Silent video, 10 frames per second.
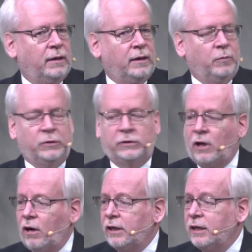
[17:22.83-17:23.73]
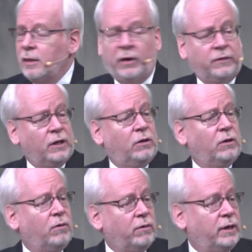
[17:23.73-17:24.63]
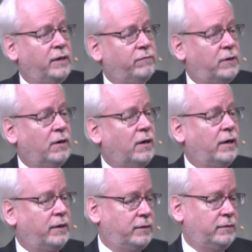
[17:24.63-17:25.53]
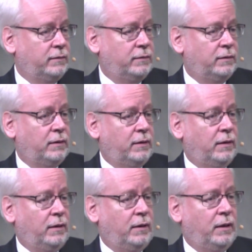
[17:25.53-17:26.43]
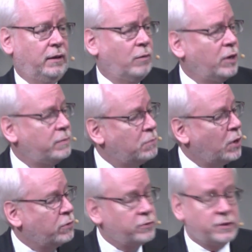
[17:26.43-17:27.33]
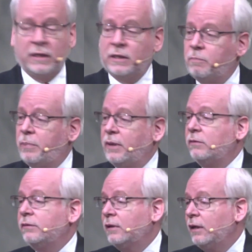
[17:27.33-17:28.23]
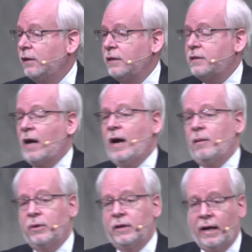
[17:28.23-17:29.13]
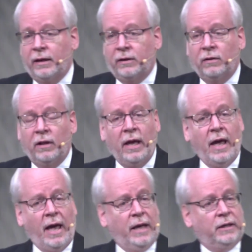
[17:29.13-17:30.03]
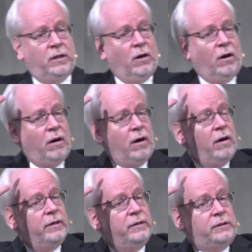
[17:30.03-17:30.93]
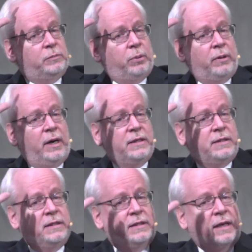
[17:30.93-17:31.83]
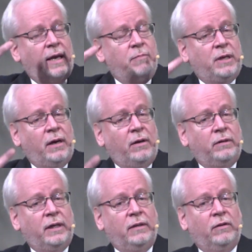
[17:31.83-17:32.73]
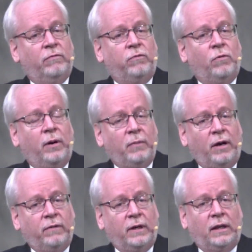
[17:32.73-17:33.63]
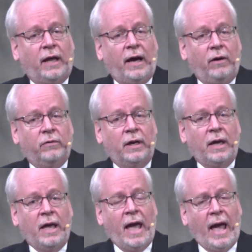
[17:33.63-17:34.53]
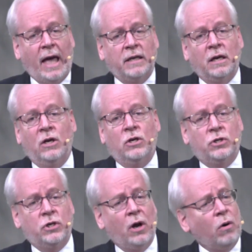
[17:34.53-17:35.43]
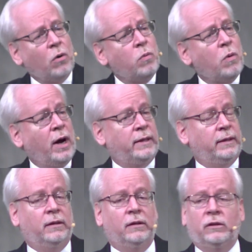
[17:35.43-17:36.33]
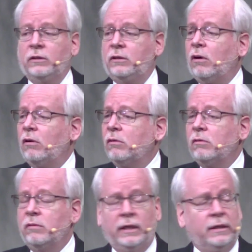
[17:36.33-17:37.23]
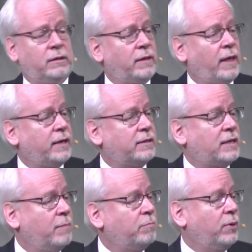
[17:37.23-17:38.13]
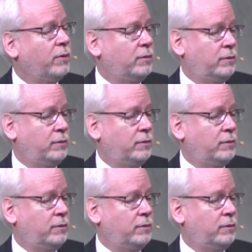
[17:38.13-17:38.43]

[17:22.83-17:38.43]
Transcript: It was talking about the glory of God. That when Moses built the tabernacle, and God's presence came down in the form of a cloud, and no one could go into that temple